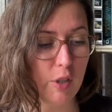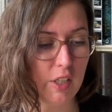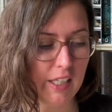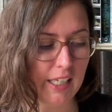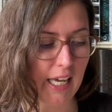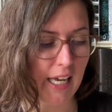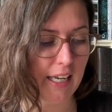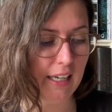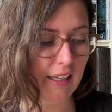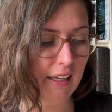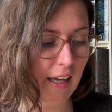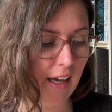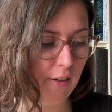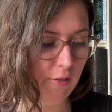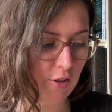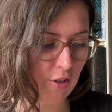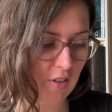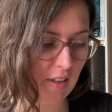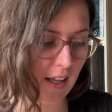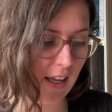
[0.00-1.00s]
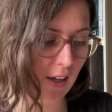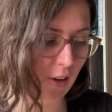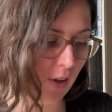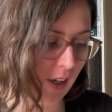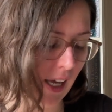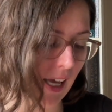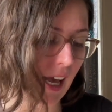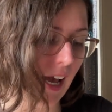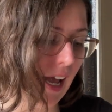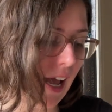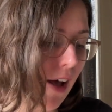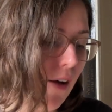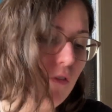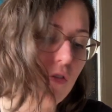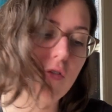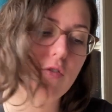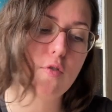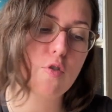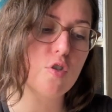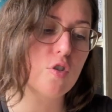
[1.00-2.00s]
again, I was like, okay, I
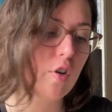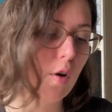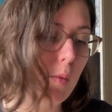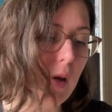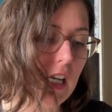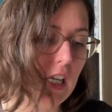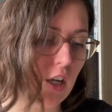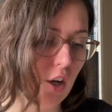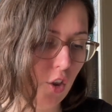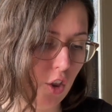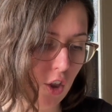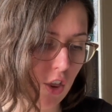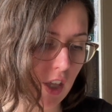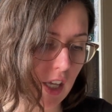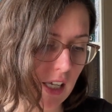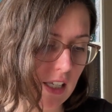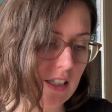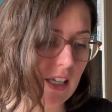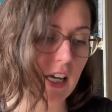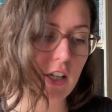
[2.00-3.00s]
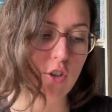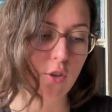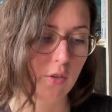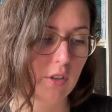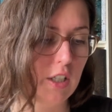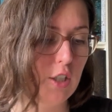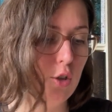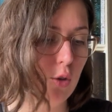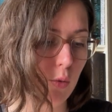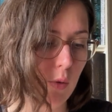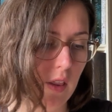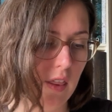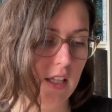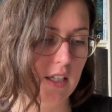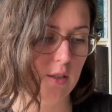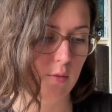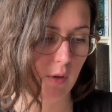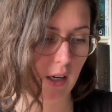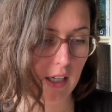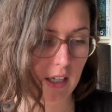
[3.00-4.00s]
have so many other things, I don't need to read
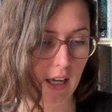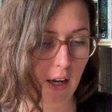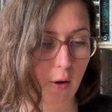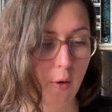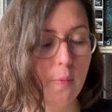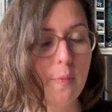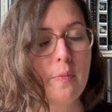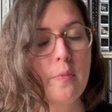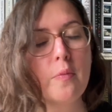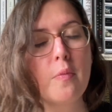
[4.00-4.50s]
this right now.